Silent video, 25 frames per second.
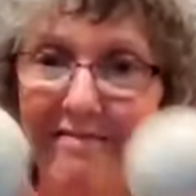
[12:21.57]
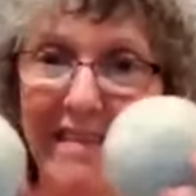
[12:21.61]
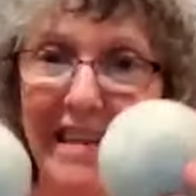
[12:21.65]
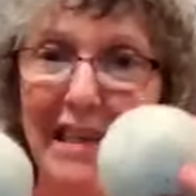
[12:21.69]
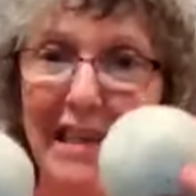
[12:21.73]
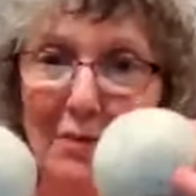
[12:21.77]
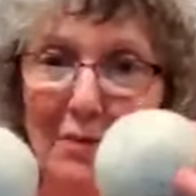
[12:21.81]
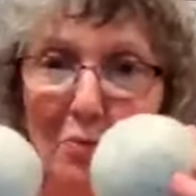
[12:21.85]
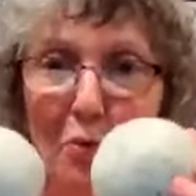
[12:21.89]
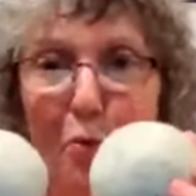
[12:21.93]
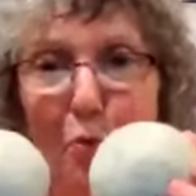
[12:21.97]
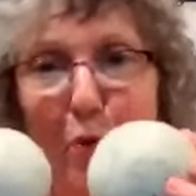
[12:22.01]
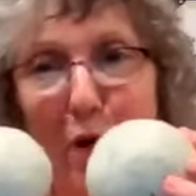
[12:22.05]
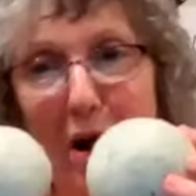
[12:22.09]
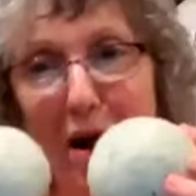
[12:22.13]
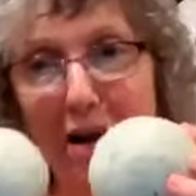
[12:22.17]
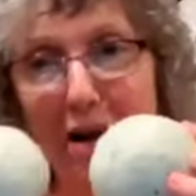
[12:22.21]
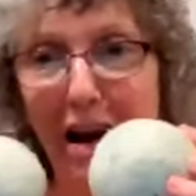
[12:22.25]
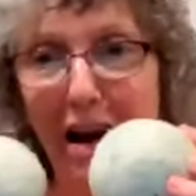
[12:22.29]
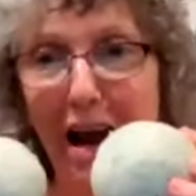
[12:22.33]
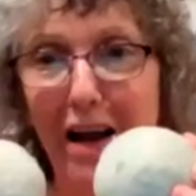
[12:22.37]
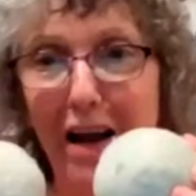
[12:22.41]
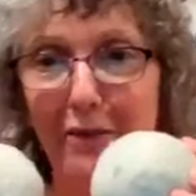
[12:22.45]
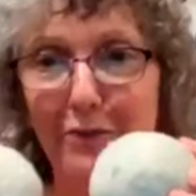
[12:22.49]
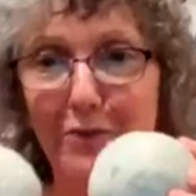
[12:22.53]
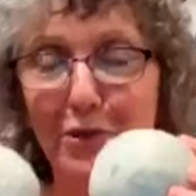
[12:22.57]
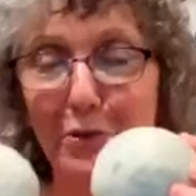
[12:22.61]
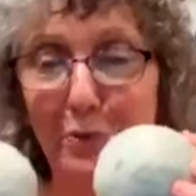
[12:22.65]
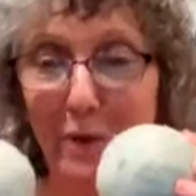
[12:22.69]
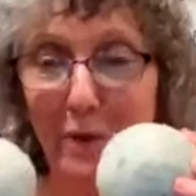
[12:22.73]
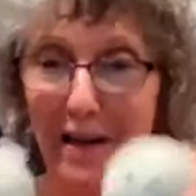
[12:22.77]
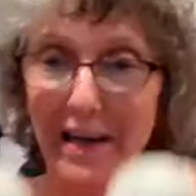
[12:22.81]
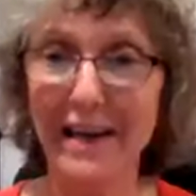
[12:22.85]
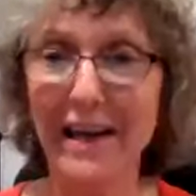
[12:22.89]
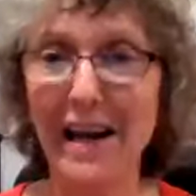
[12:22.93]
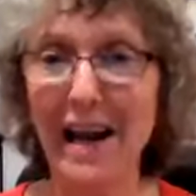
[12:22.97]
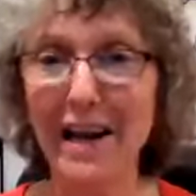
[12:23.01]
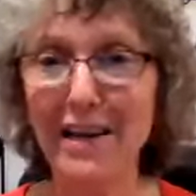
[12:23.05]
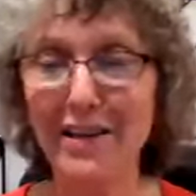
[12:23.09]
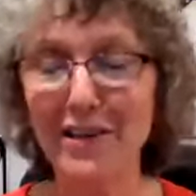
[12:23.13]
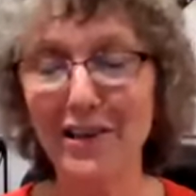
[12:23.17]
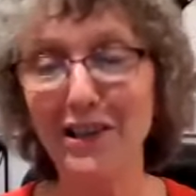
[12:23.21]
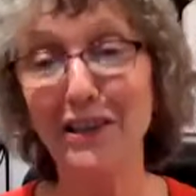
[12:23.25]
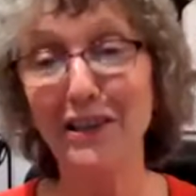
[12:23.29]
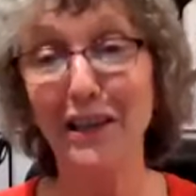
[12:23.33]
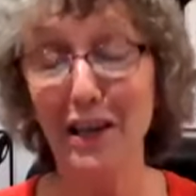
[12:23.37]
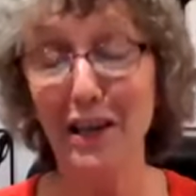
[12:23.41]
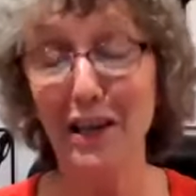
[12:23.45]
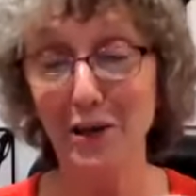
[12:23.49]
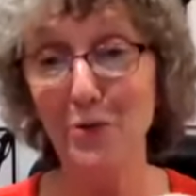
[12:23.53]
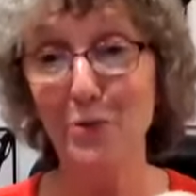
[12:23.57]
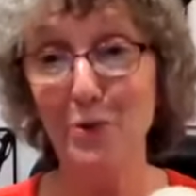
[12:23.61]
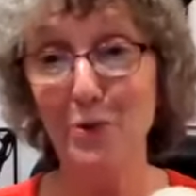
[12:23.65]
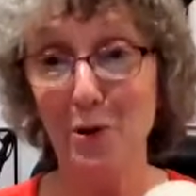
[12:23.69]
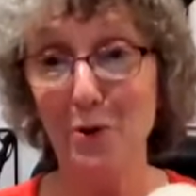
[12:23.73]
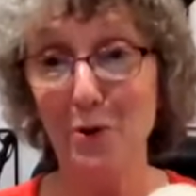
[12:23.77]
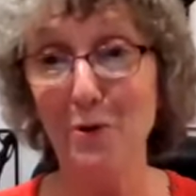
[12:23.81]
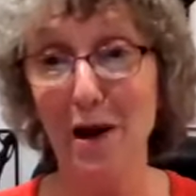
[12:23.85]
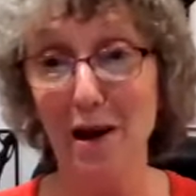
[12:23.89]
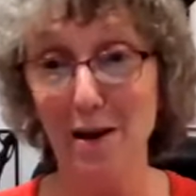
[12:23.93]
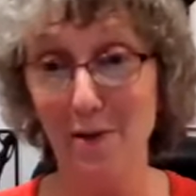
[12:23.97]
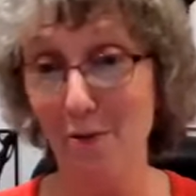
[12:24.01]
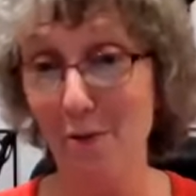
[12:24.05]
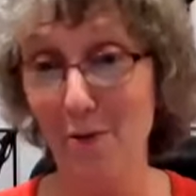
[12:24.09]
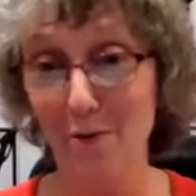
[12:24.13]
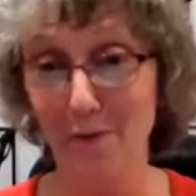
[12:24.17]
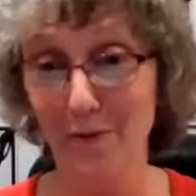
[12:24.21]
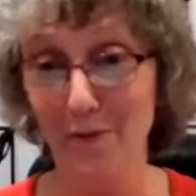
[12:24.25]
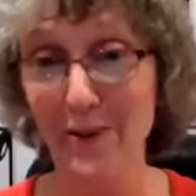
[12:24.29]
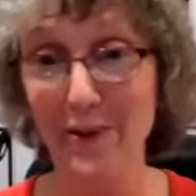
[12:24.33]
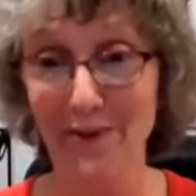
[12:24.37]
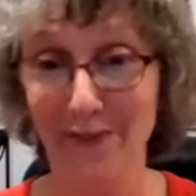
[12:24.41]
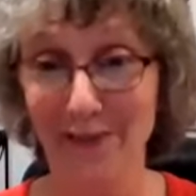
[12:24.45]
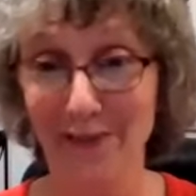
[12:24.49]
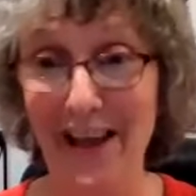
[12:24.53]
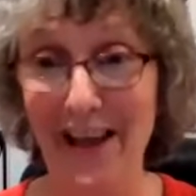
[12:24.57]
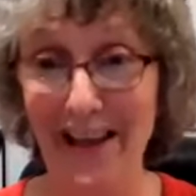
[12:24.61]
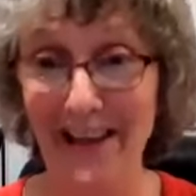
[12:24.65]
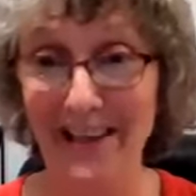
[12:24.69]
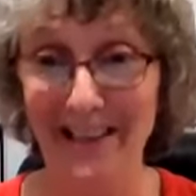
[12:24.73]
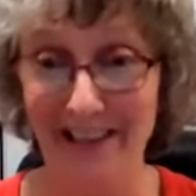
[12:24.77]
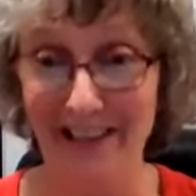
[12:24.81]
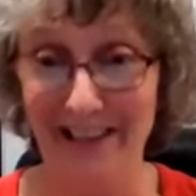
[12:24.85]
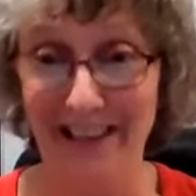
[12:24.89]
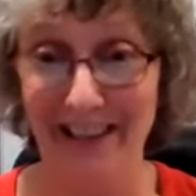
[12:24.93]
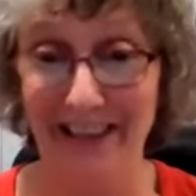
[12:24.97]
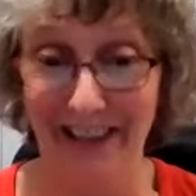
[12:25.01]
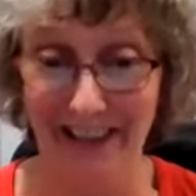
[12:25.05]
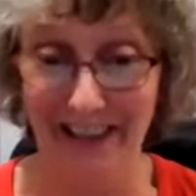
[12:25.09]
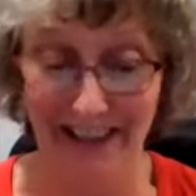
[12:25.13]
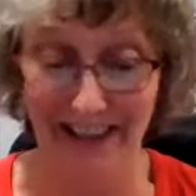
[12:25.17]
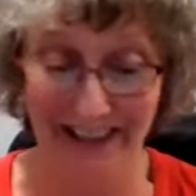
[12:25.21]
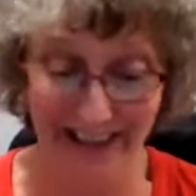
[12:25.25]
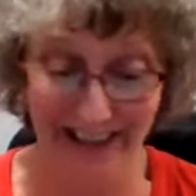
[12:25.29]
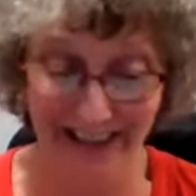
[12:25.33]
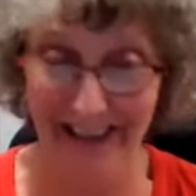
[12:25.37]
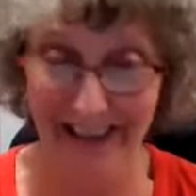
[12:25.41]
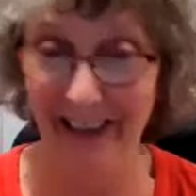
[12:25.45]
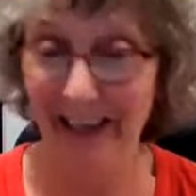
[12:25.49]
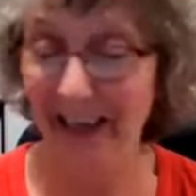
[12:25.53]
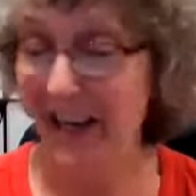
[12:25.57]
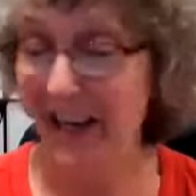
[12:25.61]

these will wear out so I can actually let you know how long they've lasted.